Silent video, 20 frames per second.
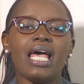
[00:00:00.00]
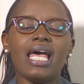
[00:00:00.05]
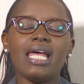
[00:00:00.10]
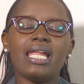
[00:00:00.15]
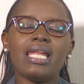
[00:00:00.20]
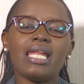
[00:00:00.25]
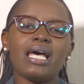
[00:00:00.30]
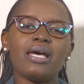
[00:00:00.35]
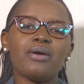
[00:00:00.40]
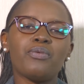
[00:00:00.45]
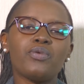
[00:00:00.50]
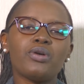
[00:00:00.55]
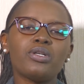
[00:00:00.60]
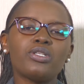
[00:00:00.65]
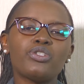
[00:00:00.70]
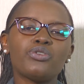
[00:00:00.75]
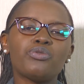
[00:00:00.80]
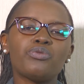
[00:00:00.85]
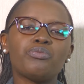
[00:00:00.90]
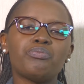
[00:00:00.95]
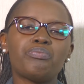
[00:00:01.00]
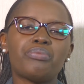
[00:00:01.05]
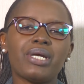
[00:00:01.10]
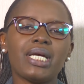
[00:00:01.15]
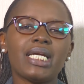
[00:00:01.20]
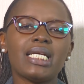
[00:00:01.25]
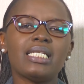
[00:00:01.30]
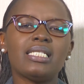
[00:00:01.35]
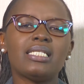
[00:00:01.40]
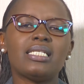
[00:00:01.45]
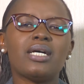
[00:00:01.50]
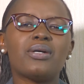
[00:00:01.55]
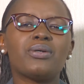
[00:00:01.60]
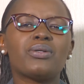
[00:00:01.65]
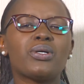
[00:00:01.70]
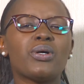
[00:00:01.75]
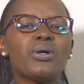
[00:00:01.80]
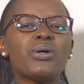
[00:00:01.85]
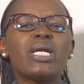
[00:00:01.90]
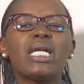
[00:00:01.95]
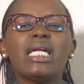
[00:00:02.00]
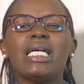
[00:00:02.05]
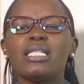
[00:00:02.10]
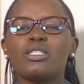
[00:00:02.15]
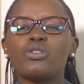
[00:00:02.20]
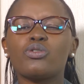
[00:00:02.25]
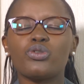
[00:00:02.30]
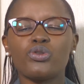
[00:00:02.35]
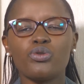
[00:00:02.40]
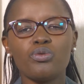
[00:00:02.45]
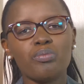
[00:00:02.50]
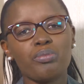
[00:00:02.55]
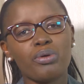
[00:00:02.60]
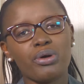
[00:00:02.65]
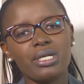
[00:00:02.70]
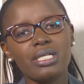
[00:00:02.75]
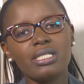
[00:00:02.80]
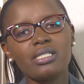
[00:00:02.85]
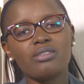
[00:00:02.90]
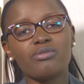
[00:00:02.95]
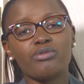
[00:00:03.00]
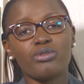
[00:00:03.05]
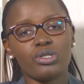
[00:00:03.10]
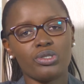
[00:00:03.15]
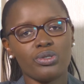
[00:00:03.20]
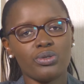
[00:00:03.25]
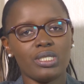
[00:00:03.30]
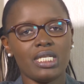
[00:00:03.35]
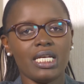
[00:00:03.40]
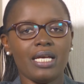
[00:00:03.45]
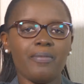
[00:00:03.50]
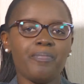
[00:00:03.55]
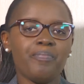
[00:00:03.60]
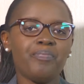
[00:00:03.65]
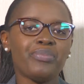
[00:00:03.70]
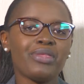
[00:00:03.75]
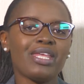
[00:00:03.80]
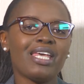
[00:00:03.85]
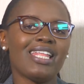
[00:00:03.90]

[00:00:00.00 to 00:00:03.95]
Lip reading: And I want to break it down only into 2 points for today.